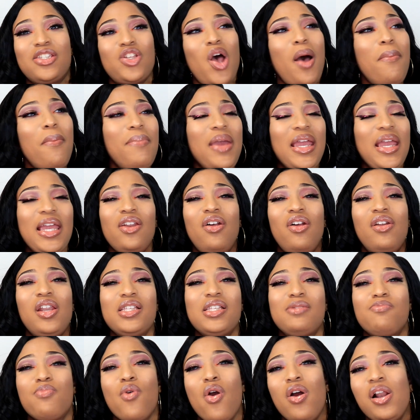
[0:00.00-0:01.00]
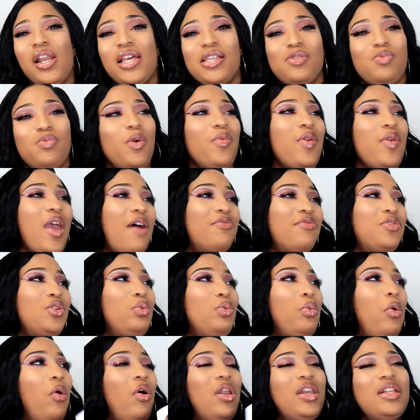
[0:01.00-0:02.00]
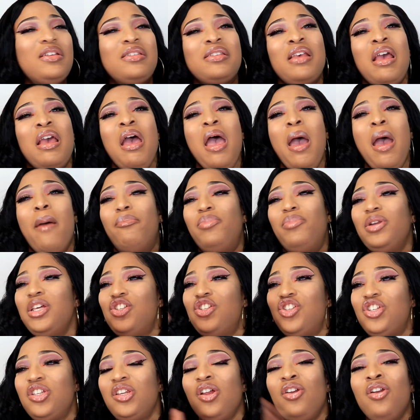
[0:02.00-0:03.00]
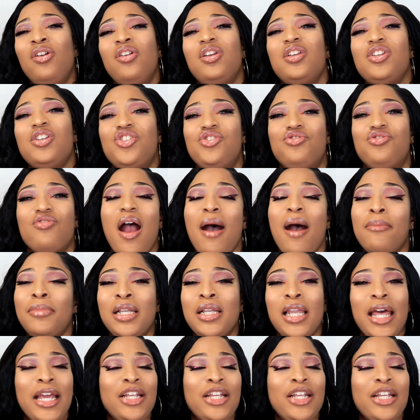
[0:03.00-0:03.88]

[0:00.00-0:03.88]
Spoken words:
Stop making all this brown lace where we have to do all this bleaching and all this drama.